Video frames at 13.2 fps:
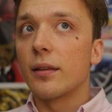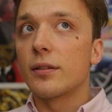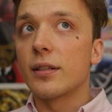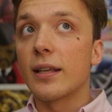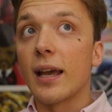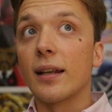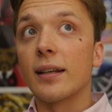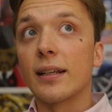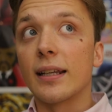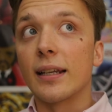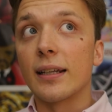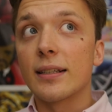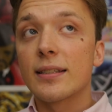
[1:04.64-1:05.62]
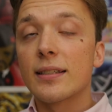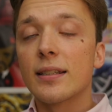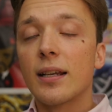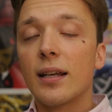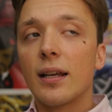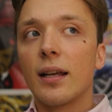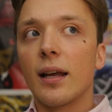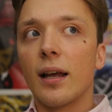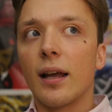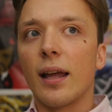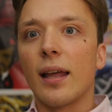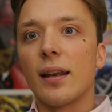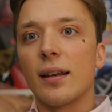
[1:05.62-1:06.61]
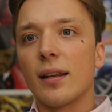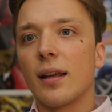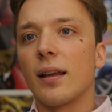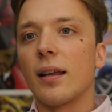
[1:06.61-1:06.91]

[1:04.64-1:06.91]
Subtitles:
to get gigs, and